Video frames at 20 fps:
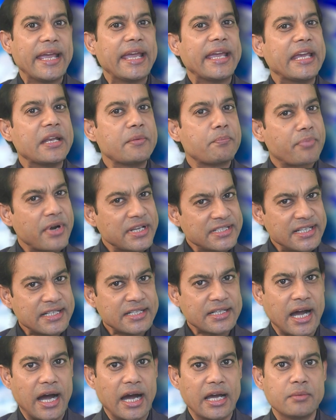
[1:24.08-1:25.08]
In present
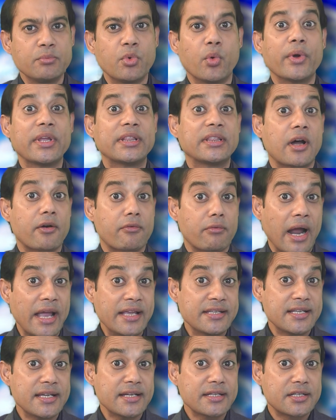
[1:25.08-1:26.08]
time, with the
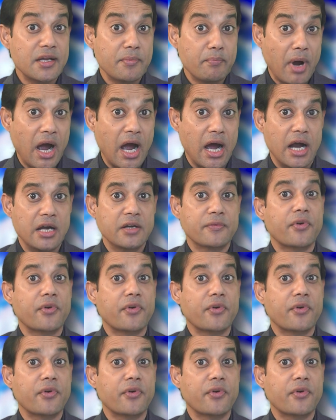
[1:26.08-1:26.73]
rising demand